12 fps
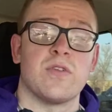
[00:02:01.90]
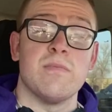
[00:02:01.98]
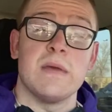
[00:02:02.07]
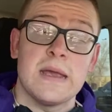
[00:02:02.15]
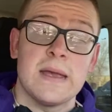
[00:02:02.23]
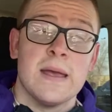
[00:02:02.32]

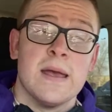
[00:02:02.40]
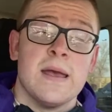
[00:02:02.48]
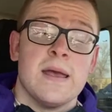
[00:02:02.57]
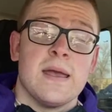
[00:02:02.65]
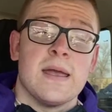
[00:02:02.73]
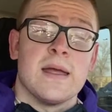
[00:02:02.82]
me
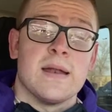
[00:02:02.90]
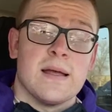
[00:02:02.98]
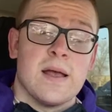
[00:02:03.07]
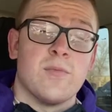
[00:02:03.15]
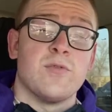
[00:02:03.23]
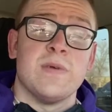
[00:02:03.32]
and uh,
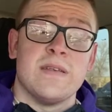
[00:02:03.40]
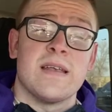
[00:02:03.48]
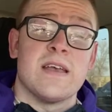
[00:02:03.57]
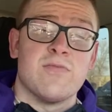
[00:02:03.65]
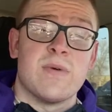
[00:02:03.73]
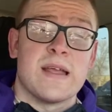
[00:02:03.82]
helps me
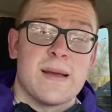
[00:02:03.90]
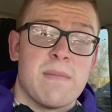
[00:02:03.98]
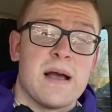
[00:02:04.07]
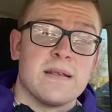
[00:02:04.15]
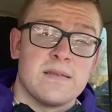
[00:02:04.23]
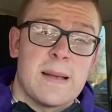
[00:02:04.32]
save money on
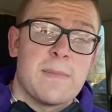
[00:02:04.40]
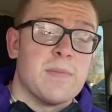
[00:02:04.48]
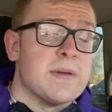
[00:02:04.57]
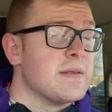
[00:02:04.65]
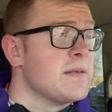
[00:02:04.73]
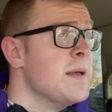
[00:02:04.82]
my
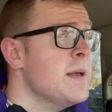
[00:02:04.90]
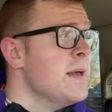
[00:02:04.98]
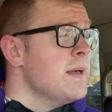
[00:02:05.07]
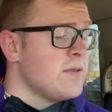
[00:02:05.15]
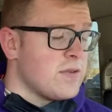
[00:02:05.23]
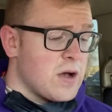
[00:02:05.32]
supplements.
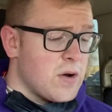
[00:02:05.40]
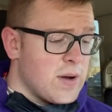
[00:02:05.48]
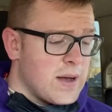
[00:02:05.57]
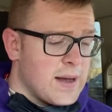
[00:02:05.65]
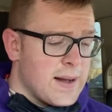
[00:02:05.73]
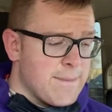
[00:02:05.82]
So
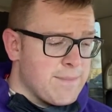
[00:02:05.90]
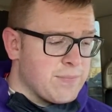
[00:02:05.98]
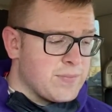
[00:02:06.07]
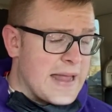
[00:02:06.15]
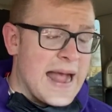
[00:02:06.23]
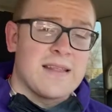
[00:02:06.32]
um,
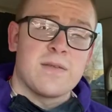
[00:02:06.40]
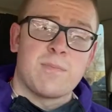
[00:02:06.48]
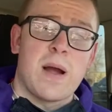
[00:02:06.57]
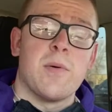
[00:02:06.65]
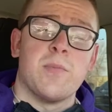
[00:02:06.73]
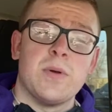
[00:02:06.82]
that's
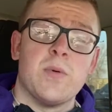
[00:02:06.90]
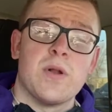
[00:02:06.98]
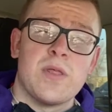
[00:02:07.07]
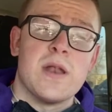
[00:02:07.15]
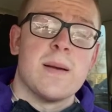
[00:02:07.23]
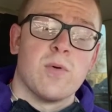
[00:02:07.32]
probably one of
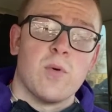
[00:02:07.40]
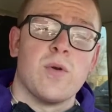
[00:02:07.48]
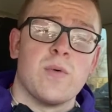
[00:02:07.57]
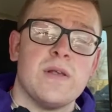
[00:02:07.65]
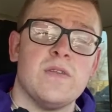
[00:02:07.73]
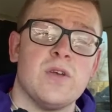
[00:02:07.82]
the number one
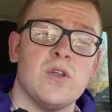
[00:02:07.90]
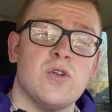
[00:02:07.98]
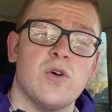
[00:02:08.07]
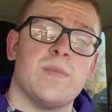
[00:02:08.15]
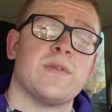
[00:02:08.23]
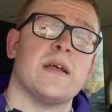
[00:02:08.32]
ways you can do
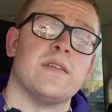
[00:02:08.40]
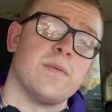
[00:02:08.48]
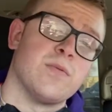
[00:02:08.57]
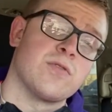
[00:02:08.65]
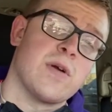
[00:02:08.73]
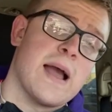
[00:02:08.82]
it besides
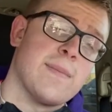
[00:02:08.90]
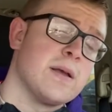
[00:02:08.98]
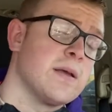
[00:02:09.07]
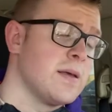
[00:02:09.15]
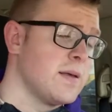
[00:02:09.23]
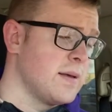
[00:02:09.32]
subscribing.
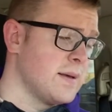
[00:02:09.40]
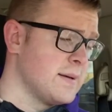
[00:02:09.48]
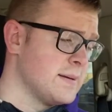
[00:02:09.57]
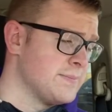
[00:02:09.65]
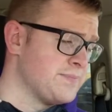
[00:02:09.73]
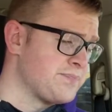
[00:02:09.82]

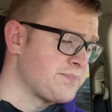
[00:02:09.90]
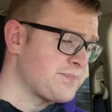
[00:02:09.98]
Um,